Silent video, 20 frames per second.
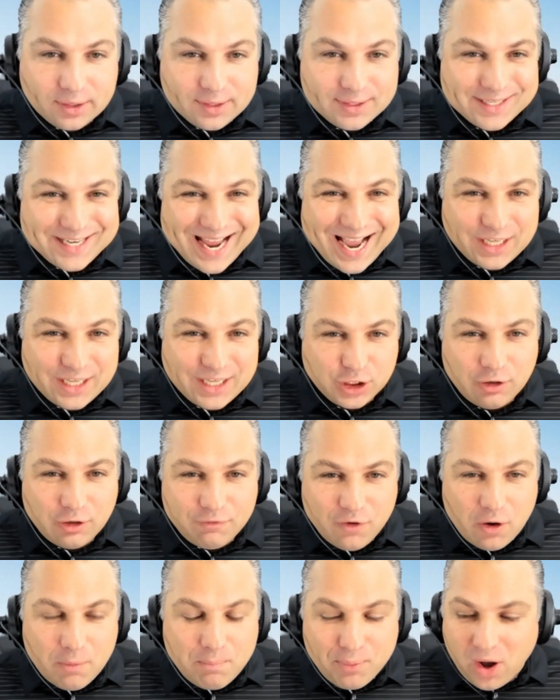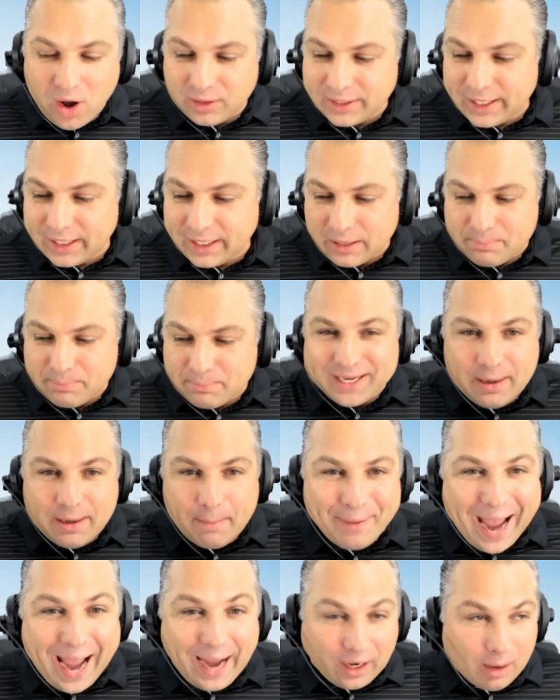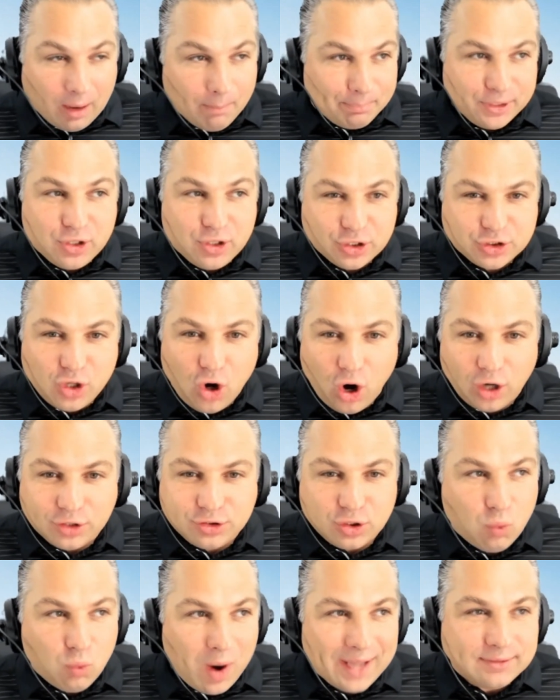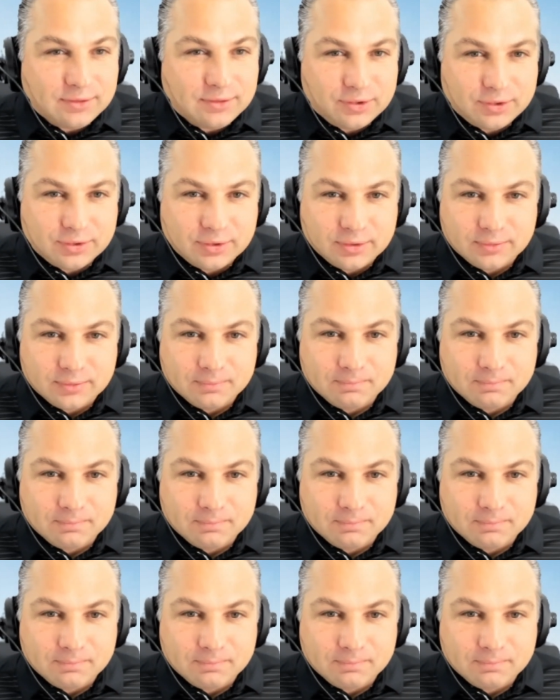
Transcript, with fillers: in the National Football League and being a backup, because Carson Wentz